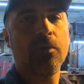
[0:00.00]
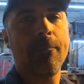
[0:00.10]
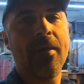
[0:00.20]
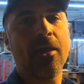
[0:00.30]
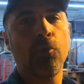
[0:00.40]

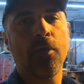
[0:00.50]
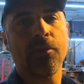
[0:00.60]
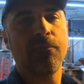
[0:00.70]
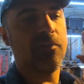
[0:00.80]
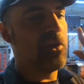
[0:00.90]
run back, look at
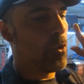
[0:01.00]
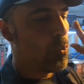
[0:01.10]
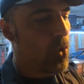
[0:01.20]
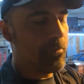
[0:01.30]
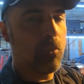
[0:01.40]
the video
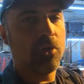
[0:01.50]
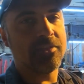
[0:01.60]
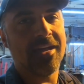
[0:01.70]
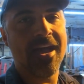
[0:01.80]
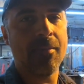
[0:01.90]
one more
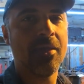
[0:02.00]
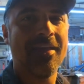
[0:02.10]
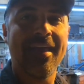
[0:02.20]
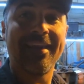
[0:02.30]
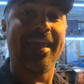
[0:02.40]
time,
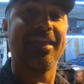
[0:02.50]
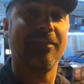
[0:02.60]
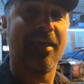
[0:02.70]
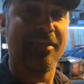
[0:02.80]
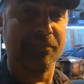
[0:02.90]
and
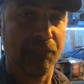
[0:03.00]
analyze a